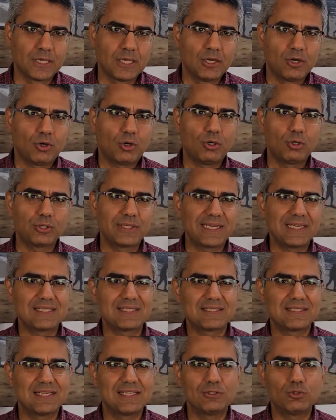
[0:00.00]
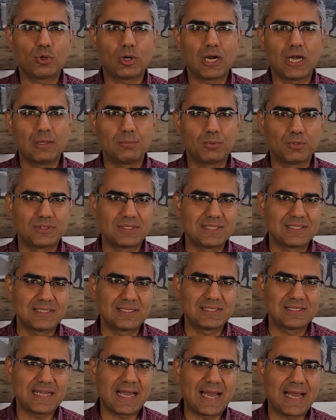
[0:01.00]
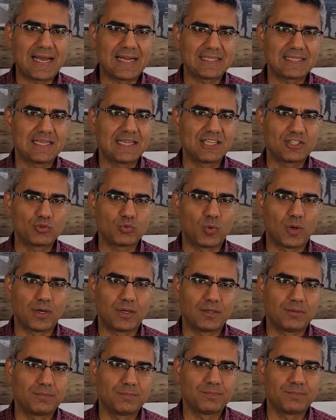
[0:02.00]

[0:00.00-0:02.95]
Or you can state your hypothesis as H1,